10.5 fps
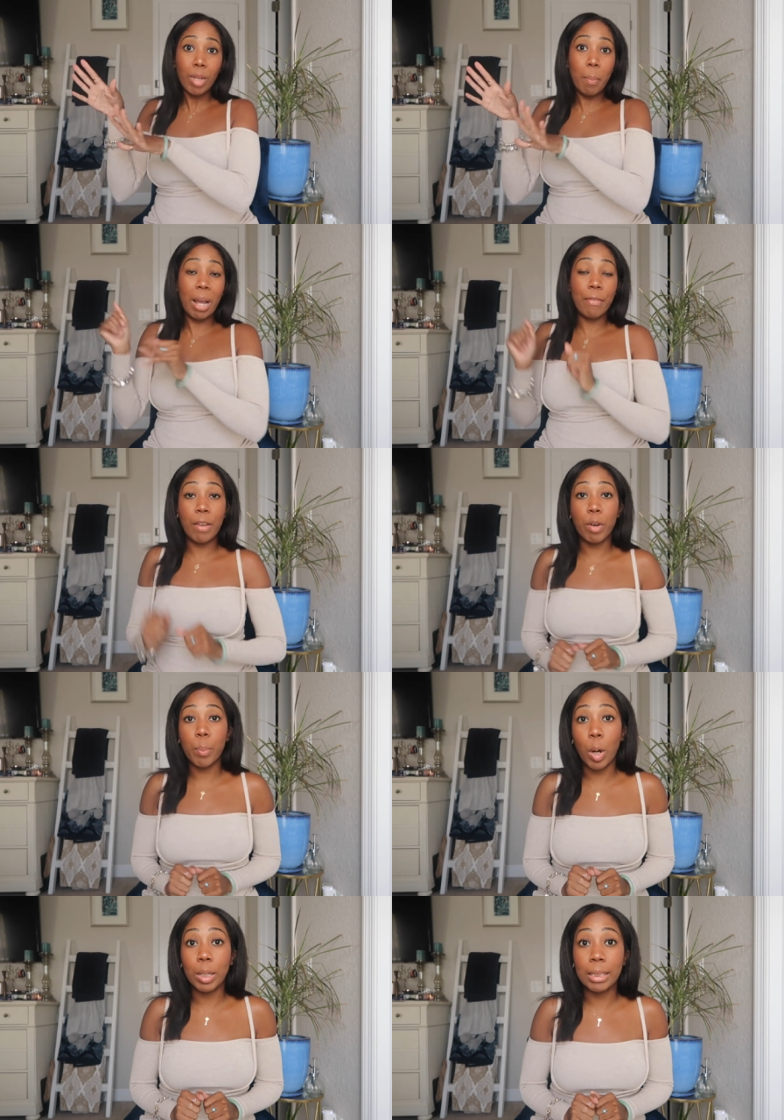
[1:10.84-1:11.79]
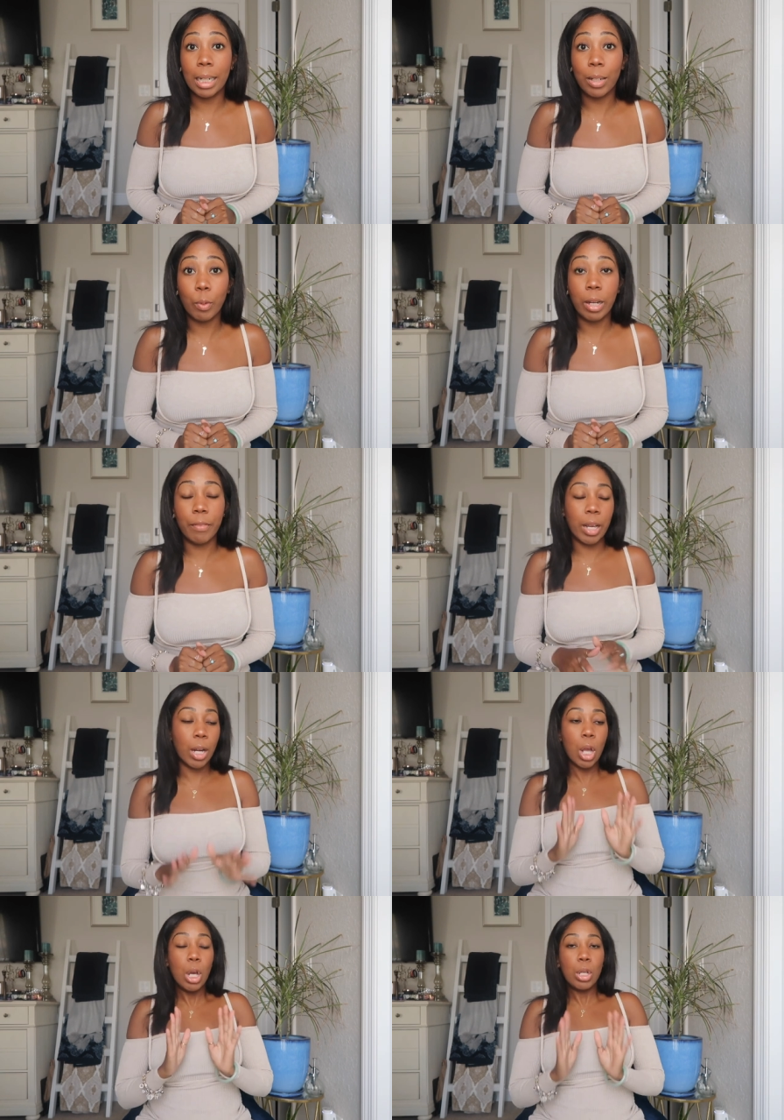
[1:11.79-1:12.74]
My favorite part is getting rid of
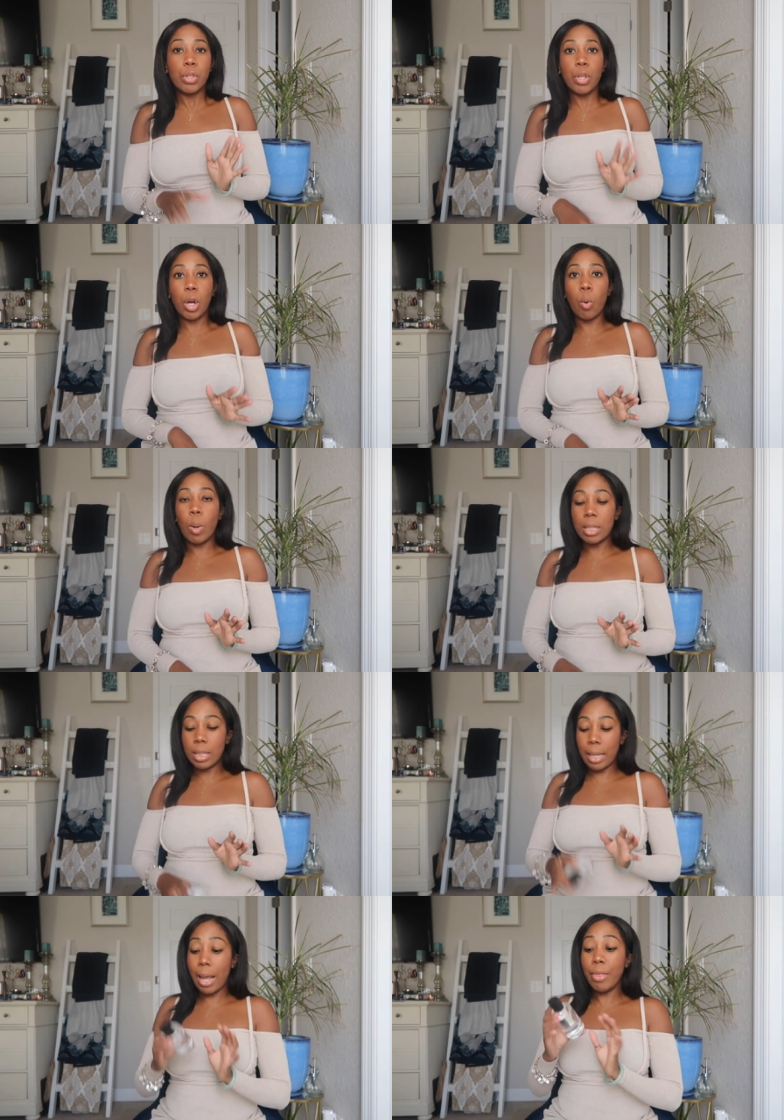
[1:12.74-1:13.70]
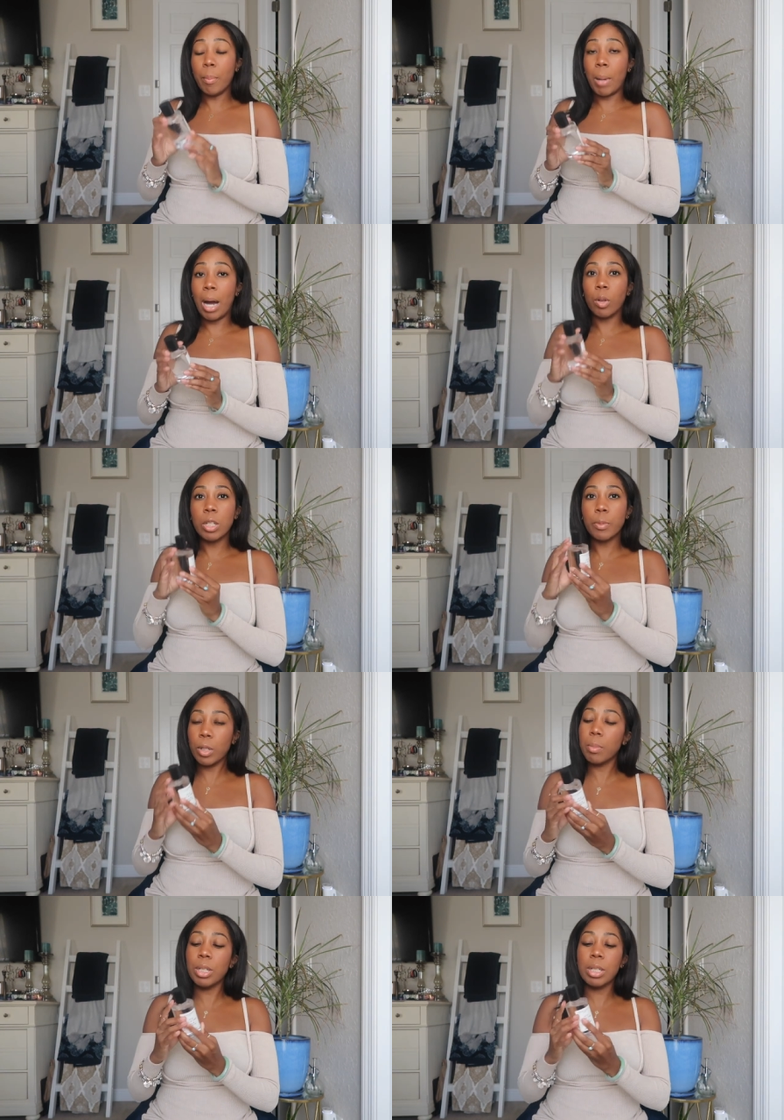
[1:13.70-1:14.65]
it. So once again, the bottle is
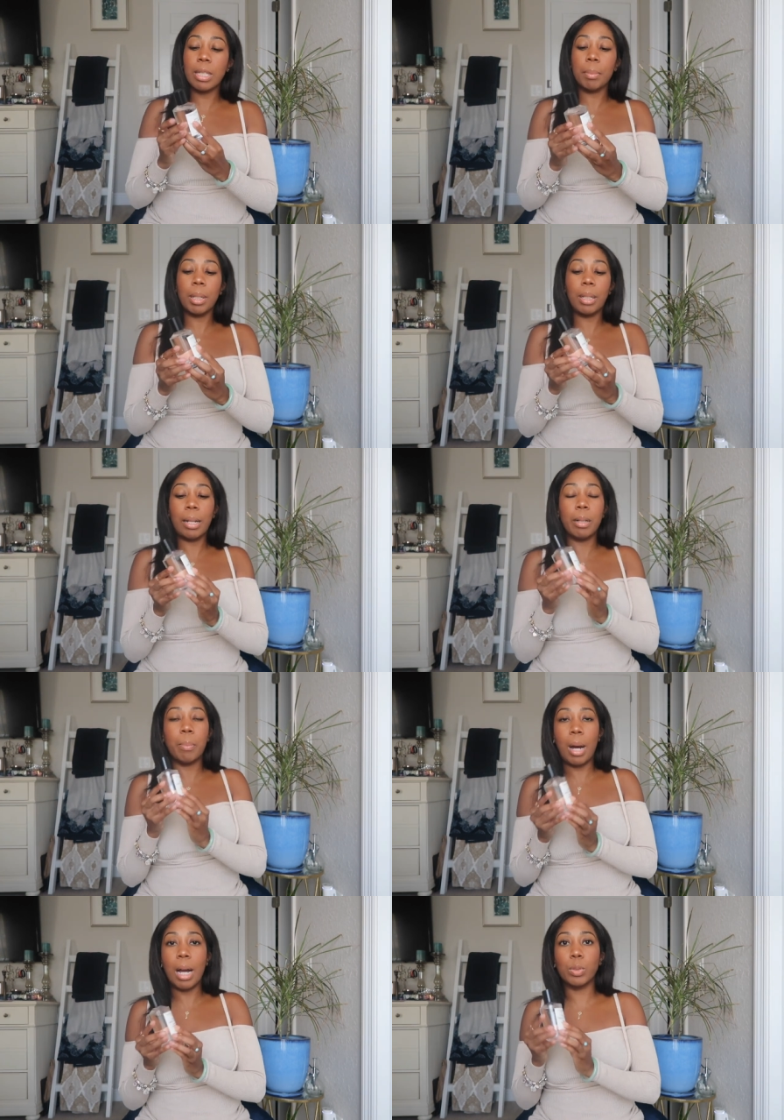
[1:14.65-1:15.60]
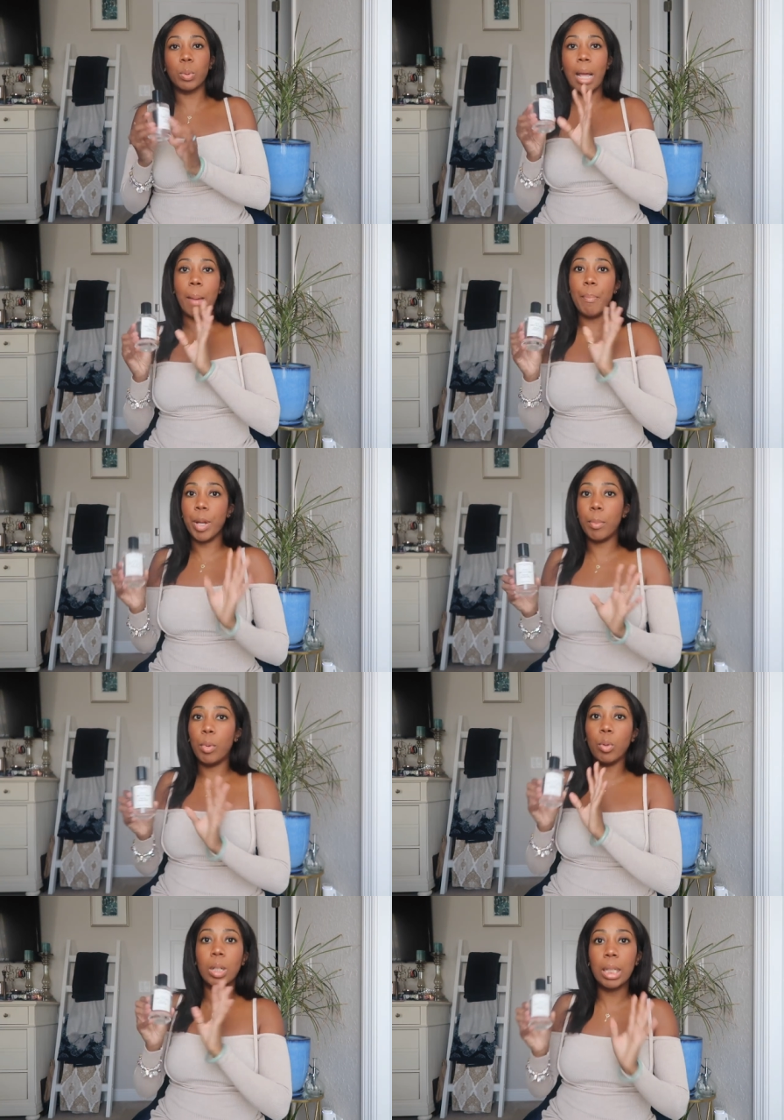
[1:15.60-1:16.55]
pretty much the same thing like the box with that
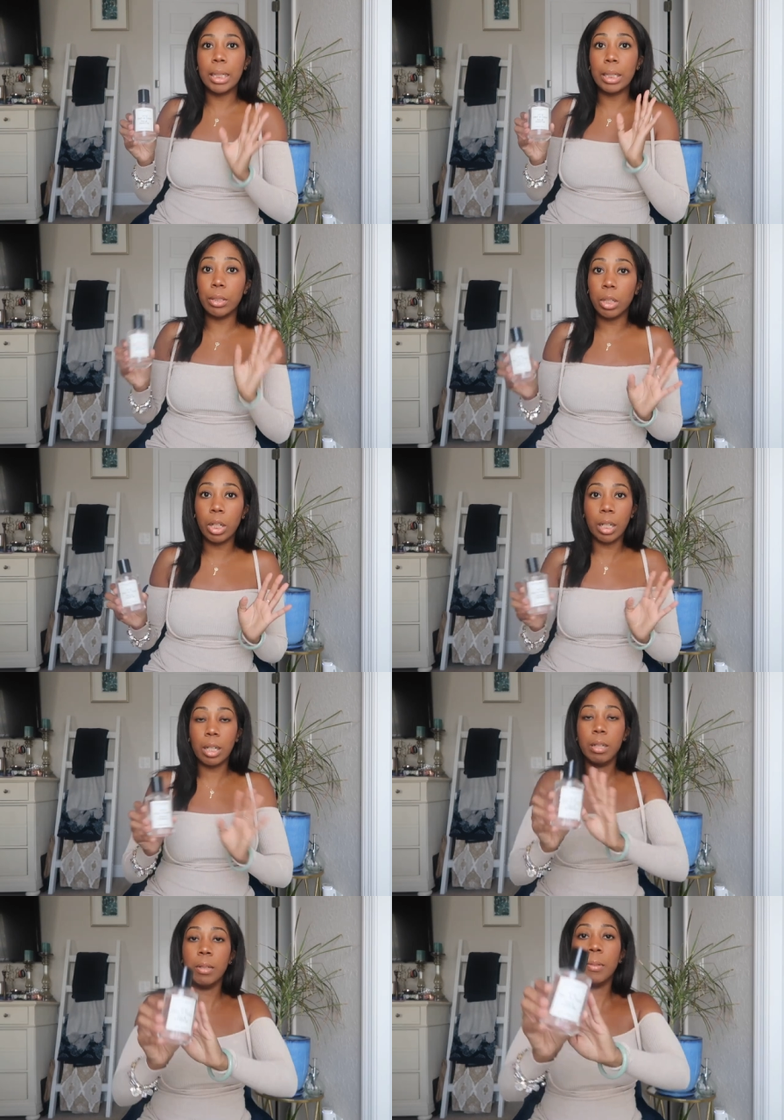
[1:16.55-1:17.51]
minimal clean look.